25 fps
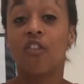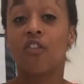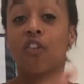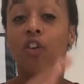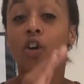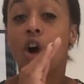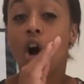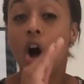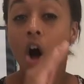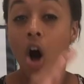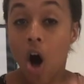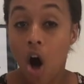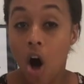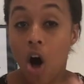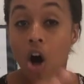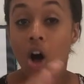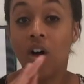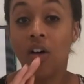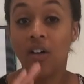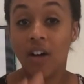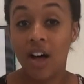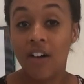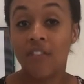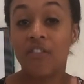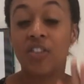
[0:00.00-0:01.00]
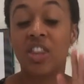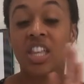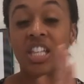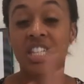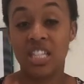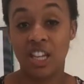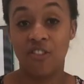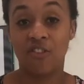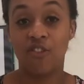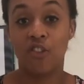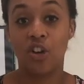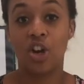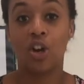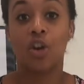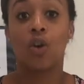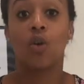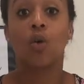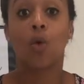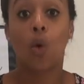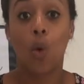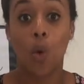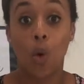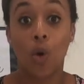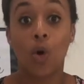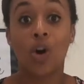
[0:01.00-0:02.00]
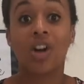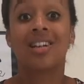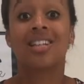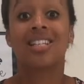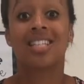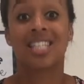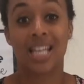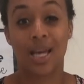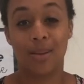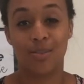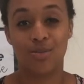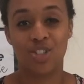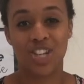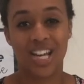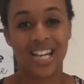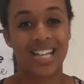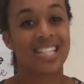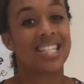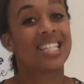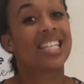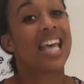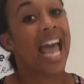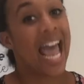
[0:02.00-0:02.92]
for all of the different core subjects